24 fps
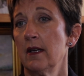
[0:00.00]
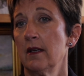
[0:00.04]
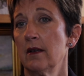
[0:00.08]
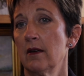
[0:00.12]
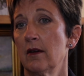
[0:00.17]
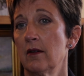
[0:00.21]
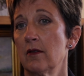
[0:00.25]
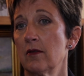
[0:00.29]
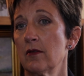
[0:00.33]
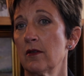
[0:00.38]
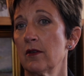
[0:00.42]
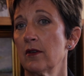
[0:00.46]
you
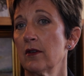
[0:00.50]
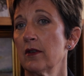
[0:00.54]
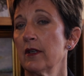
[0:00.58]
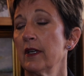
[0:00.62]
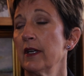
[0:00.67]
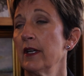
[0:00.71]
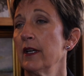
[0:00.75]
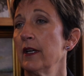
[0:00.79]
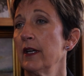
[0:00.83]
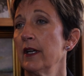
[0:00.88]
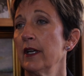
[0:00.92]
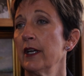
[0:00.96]
know,
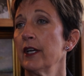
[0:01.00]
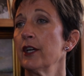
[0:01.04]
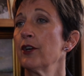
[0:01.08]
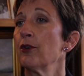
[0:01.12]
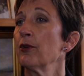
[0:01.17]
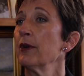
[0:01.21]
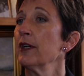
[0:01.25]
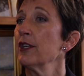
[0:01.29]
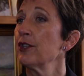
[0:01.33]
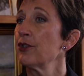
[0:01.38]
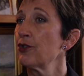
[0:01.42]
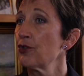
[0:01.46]

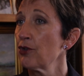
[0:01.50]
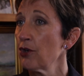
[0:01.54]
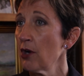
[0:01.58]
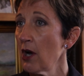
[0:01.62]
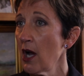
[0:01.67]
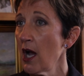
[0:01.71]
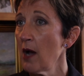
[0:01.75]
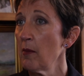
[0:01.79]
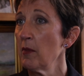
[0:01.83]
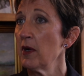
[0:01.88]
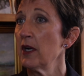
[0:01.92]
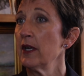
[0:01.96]
increased
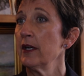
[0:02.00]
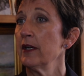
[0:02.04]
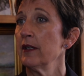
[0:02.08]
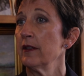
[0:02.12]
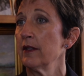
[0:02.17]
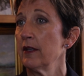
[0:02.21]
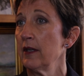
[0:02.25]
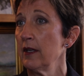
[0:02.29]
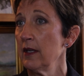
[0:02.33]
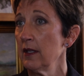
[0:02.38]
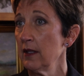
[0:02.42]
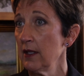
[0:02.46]
trauma
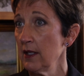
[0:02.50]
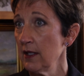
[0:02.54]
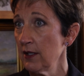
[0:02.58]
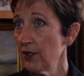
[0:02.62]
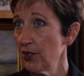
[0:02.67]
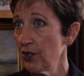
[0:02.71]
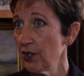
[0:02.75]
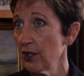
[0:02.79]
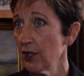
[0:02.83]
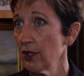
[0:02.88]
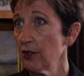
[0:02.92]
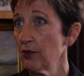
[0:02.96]
in these
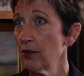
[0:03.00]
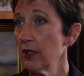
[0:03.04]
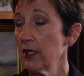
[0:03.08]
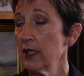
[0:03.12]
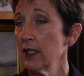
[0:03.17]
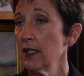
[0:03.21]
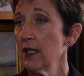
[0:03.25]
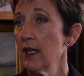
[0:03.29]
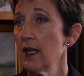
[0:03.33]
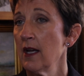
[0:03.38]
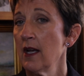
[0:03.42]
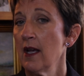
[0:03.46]

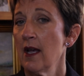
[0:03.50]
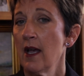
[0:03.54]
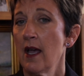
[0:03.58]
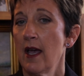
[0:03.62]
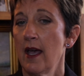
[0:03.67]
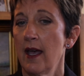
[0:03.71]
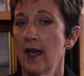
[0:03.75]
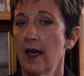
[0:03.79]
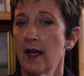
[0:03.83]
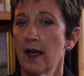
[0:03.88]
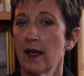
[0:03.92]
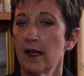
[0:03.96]
children.
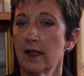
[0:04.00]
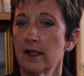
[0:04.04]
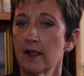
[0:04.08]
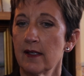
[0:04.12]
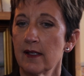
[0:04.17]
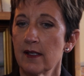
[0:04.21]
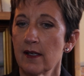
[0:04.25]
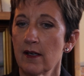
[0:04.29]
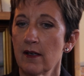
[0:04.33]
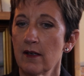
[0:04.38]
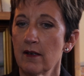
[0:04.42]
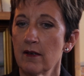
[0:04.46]
And
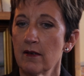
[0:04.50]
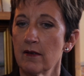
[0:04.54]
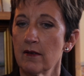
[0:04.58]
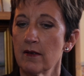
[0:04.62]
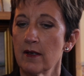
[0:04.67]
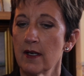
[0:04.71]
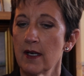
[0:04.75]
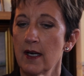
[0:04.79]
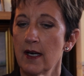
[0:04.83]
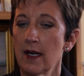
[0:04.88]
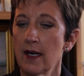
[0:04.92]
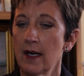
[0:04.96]

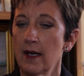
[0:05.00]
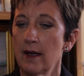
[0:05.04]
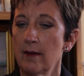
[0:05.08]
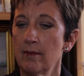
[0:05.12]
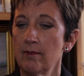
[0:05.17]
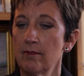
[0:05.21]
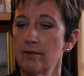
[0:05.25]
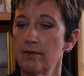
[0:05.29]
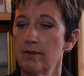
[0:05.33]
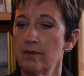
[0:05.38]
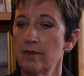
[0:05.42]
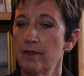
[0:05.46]
so,
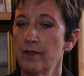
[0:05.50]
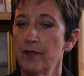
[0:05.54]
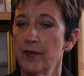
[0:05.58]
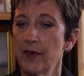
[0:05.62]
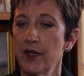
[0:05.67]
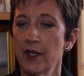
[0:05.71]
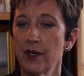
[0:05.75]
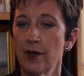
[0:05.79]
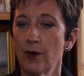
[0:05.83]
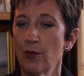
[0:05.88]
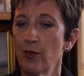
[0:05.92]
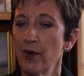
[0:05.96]

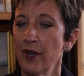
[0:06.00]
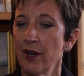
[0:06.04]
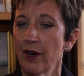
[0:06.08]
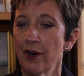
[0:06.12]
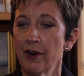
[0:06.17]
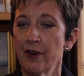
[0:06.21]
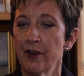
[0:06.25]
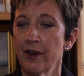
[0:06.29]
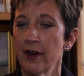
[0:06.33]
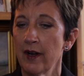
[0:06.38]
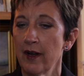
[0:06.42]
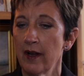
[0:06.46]
you know, we
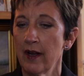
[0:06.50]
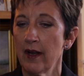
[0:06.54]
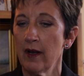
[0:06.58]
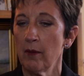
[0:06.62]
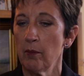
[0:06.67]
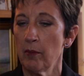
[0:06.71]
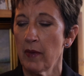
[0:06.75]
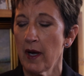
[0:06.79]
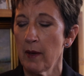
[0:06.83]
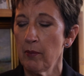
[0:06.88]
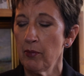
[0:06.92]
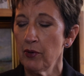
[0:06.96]
are,
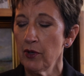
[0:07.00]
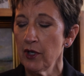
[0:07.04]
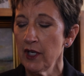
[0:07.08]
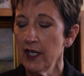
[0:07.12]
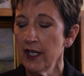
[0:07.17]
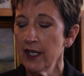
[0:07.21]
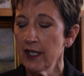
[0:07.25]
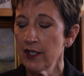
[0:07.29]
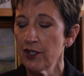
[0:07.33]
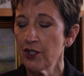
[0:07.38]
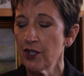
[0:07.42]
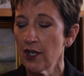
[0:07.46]
by
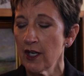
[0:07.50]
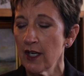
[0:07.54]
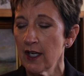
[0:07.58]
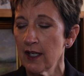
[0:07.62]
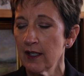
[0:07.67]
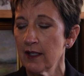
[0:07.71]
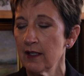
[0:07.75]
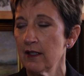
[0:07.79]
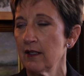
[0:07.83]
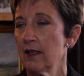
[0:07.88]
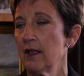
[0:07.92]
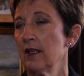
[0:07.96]
putting a
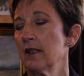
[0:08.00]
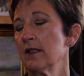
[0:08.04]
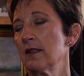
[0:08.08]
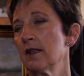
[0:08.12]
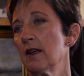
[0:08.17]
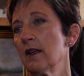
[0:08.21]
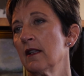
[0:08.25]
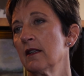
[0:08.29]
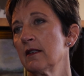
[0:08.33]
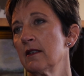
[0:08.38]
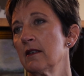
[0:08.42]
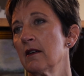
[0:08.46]
child in
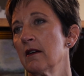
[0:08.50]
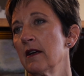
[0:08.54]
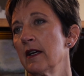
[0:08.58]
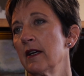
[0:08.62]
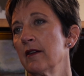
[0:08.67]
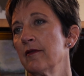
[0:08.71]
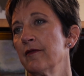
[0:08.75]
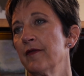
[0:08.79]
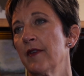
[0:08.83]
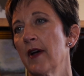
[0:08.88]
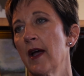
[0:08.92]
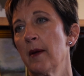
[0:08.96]
solitary
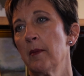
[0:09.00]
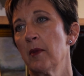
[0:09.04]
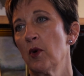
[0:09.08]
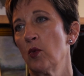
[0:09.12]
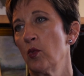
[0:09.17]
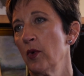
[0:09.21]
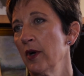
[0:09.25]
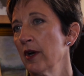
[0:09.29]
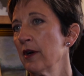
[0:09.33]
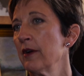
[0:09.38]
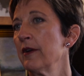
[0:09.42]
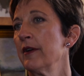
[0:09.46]
confinement,
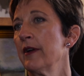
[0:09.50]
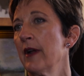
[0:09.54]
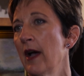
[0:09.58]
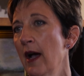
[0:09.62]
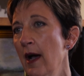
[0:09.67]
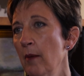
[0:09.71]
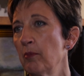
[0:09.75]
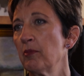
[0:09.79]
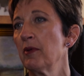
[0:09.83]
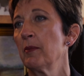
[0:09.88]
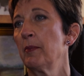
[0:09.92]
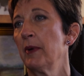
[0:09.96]
we are
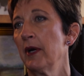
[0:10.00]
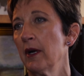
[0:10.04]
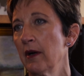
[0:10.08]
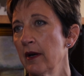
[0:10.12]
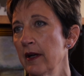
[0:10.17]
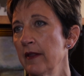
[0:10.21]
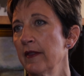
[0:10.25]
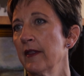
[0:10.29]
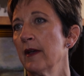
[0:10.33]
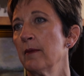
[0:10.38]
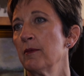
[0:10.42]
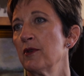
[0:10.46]
not
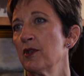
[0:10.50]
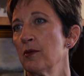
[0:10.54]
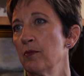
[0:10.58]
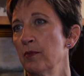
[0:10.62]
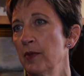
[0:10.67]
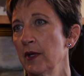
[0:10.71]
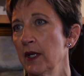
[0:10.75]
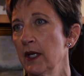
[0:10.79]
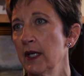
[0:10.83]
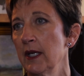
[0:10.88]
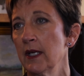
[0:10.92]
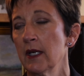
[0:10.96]
preparing them to
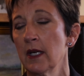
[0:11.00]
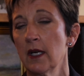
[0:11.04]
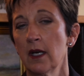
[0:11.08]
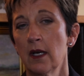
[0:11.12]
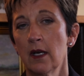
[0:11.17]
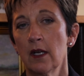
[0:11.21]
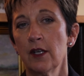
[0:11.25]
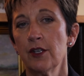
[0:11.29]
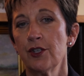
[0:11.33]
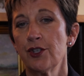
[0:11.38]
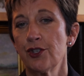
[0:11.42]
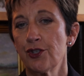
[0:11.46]
be
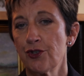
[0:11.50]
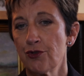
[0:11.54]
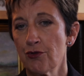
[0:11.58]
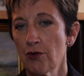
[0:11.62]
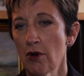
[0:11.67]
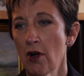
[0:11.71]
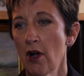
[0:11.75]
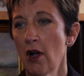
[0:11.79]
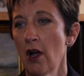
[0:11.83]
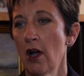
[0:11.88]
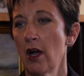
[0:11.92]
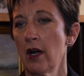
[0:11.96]

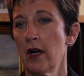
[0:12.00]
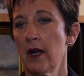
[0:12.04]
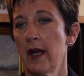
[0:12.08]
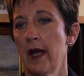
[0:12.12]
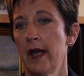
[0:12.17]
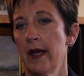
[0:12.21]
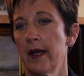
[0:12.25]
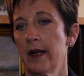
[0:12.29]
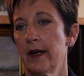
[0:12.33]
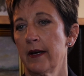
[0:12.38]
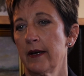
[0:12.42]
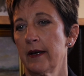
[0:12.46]
strong
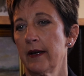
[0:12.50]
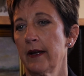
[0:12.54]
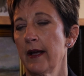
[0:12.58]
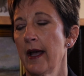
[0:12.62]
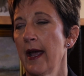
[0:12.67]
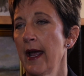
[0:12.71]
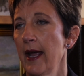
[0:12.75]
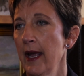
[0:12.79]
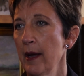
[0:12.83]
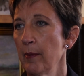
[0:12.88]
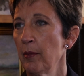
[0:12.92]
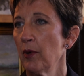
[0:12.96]
and
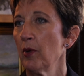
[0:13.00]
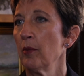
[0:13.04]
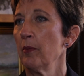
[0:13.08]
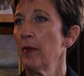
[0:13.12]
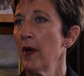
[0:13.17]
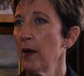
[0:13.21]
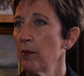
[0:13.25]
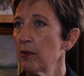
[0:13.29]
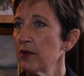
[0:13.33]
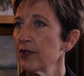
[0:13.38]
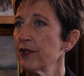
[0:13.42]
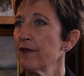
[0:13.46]
able
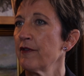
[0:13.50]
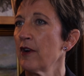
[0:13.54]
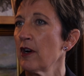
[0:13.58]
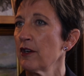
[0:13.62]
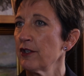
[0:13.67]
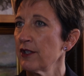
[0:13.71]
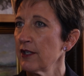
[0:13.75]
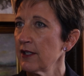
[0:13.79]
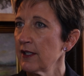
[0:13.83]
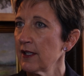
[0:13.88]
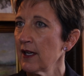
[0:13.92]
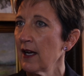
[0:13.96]
members of our
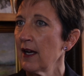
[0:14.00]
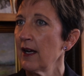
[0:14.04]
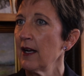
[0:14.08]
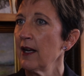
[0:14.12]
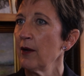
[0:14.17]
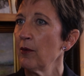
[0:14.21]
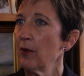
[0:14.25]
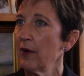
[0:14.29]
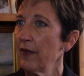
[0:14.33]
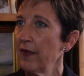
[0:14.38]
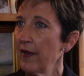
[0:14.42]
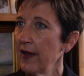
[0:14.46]

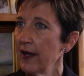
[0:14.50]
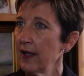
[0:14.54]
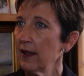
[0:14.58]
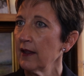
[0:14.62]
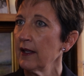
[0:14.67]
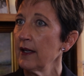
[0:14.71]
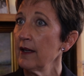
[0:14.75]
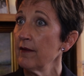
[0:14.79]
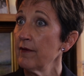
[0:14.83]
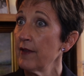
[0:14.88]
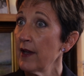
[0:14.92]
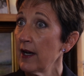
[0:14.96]
society when they
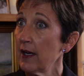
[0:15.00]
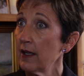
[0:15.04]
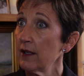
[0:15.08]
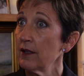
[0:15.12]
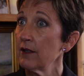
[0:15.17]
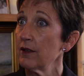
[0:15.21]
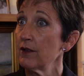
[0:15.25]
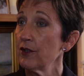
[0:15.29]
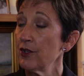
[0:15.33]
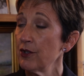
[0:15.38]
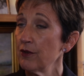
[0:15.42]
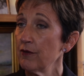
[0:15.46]
leave that
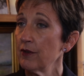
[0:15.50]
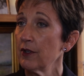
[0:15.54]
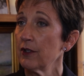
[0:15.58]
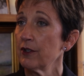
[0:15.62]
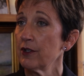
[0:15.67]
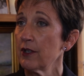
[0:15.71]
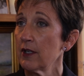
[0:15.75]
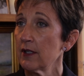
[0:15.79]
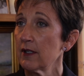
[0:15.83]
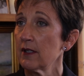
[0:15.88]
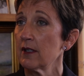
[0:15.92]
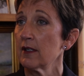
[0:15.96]
juvenile
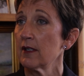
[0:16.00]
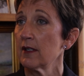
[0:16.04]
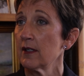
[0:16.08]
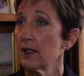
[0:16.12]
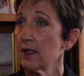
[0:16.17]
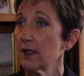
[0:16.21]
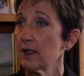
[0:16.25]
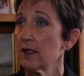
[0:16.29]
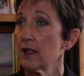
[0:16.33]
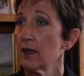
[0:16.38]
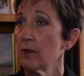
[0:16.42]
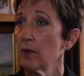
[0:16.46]
justice
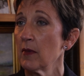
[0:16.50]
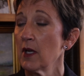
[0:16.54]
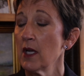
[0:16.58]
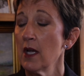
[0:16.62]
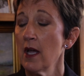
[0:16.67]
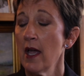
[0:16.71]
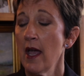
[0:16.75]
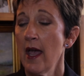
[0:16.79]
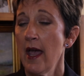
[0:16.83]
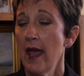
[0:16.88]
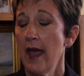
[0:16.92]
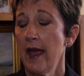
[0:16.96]
system.
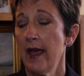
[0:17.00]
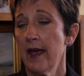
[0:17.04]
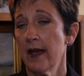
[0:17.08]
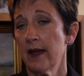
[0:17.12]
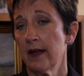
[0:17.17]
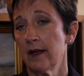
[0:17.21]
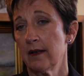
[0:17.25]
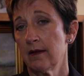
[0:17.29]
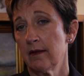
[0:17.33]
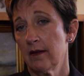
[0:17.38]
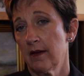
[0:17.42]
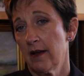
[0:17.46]

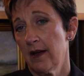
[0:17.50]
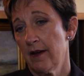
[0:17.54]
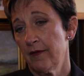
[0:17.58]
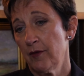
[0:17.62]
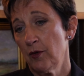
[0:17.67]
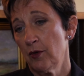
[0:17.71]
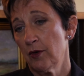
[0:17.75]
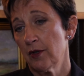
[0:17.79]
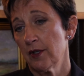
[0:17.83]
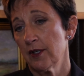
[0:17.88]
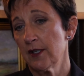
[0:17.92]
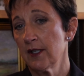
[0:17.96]
And of
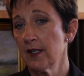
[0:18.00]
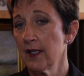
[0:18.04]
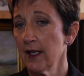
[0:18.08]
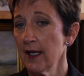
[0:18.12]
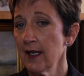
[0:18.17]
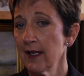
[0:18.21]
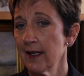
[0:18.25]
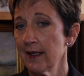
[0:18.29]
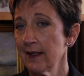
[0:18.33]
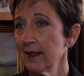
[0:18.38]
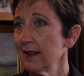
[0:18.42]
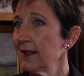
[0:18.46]
course,
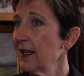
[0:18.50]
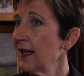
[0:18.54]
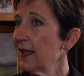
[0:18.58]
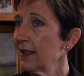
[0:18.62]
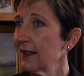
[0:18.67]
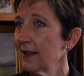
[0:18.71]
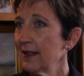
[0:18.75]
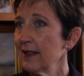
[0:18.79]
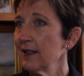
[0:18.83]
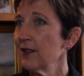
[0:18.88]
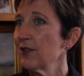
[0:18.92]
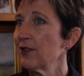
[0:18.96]
then
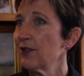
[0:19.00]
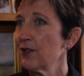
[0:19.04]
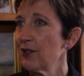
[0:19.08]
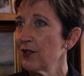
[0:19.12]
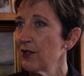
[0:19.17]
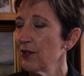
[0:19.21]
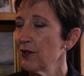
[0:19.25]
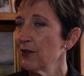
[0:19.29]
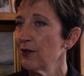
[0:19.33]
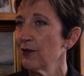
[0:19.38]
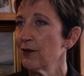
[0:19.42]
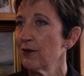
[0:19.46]
that leads
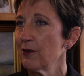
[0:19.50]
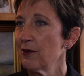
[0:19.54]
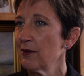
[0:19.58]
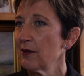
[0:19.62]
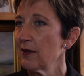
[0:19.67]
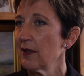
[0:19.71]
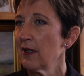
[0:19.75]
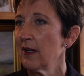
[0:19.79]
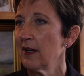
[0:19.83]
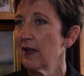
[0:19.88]
to